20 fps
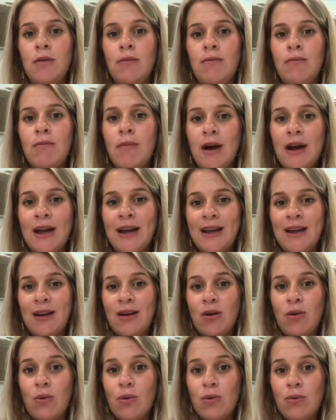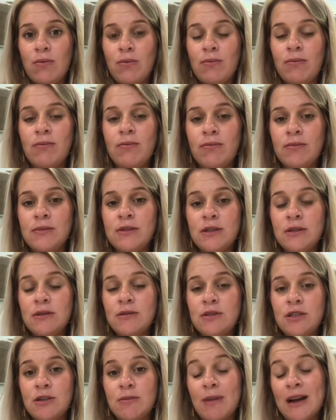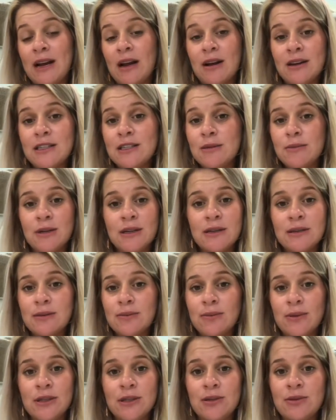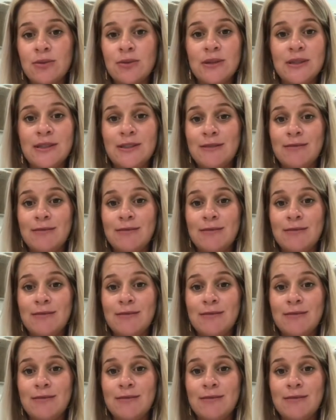my customers, which was